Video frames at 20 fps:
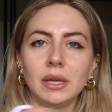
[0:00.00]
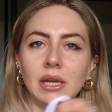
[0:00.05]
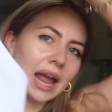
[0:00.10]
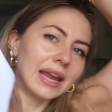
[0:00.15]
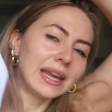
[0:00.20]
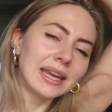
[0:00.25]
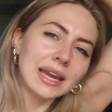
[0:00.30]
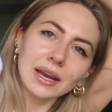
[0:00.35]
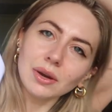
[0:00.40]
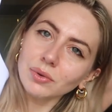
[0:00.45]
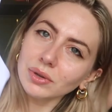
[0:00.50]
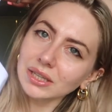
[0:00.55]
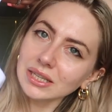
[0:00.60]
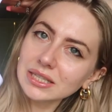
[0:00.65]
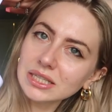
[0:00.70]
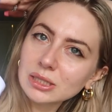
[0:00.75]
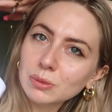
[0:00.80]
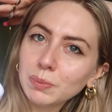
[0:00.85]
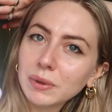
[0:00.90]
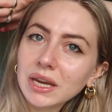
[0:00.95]
I can't really
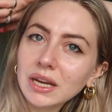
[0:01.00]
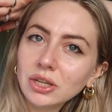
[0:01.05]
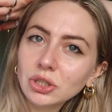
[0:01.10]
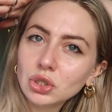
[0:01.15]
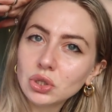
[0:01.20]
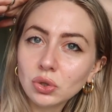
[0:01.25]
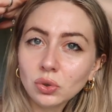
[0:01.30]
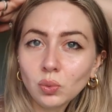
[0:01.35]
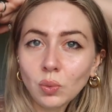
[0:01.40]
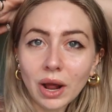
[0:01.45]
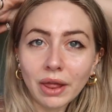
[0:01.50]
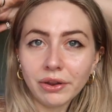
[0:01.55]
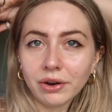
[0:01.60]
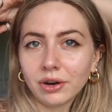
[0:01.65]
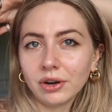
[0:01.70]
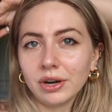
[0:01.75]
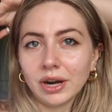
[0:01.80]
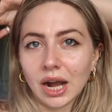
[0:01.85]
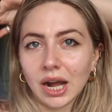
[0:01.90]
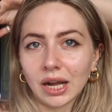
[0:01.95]
speak to
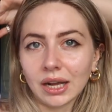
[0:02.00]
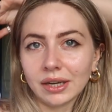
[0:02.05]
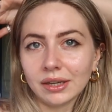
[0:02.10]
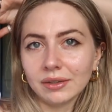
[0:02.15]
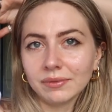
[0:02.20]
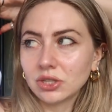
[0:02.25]
whether or not